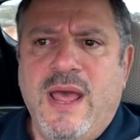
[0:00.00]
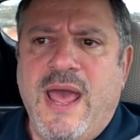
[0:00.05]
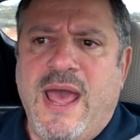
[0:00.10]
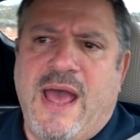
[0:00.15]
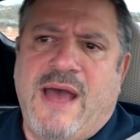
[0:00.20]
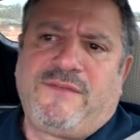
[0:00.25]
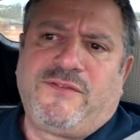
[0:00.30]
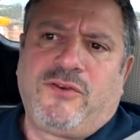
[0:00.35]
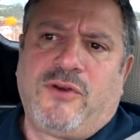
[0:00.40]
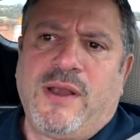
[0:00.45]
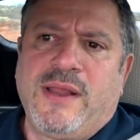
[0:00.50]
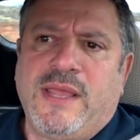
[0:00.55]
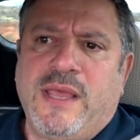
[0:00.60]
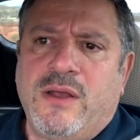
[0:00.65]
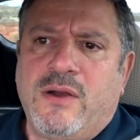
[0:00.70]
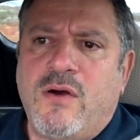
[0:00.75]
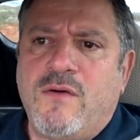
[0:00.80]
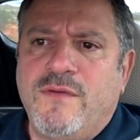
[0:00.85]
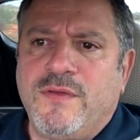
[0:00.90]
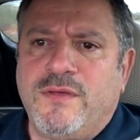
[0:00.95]
after I
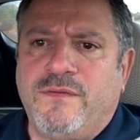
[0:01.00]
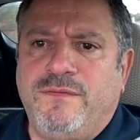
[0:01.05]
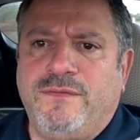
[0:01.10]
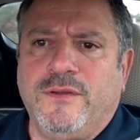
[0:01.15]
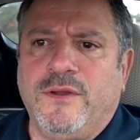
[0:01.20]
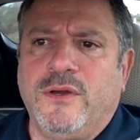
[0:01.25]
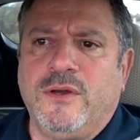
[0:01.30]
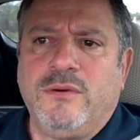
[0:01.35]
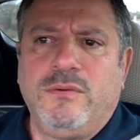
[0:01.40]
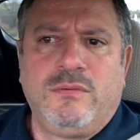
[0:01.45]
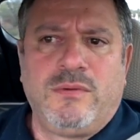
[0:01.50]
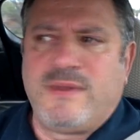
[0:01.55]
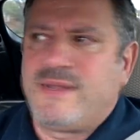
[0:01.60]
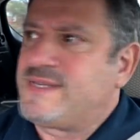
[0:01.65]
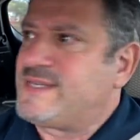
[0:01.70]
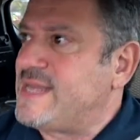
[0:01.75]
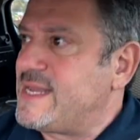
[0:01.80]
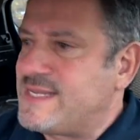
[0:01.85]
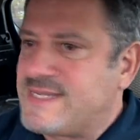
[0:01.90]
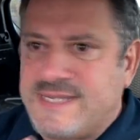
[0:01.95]
get over the flu,
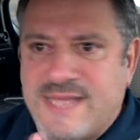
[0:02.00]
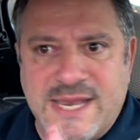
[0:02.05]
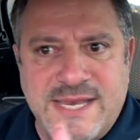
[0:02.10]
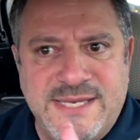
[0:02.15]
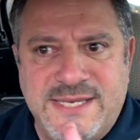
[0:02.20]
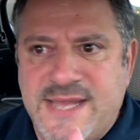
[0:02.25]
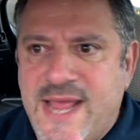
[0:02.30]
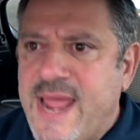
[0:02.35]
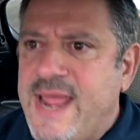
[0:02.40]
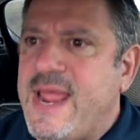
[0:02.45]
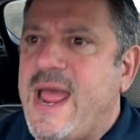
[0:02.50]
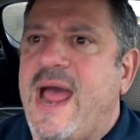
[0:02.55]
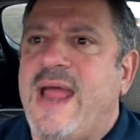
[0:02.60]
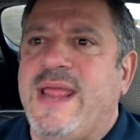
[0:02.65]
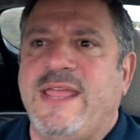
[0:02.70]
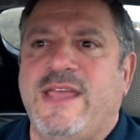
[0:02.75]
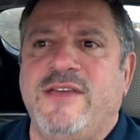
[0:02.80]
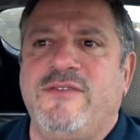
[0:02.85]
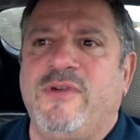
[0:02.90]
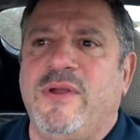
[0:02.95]
since the day I
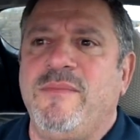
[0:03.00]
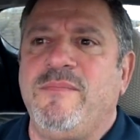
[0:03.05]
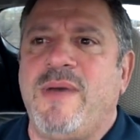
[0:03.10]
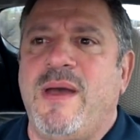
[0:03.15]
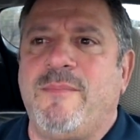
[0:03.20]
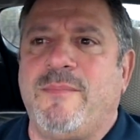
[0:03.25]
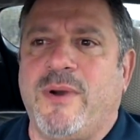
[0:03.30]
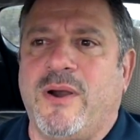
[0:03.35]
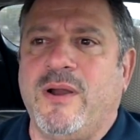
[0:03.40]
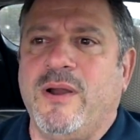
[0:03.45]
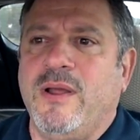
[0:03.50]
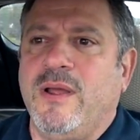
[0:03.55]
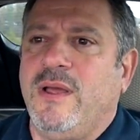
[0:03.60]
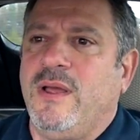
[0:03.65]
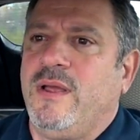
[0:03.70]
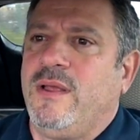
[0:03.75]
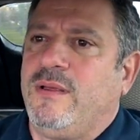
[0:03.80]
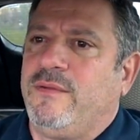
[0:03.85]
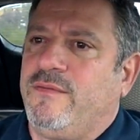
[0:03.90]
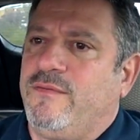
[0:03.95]
can remember,
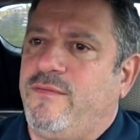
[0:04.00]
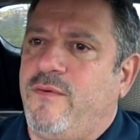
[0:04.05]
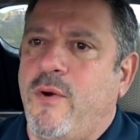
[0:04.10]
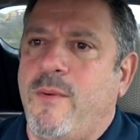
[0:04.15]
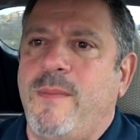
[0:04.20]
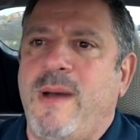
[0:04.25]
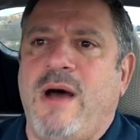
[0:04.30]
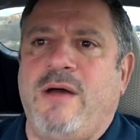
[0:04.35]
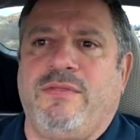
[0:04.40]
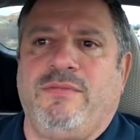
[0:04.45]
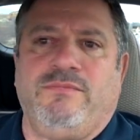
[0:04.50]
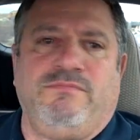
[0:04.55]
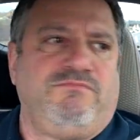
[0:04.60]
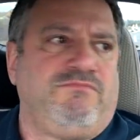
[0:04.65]
for about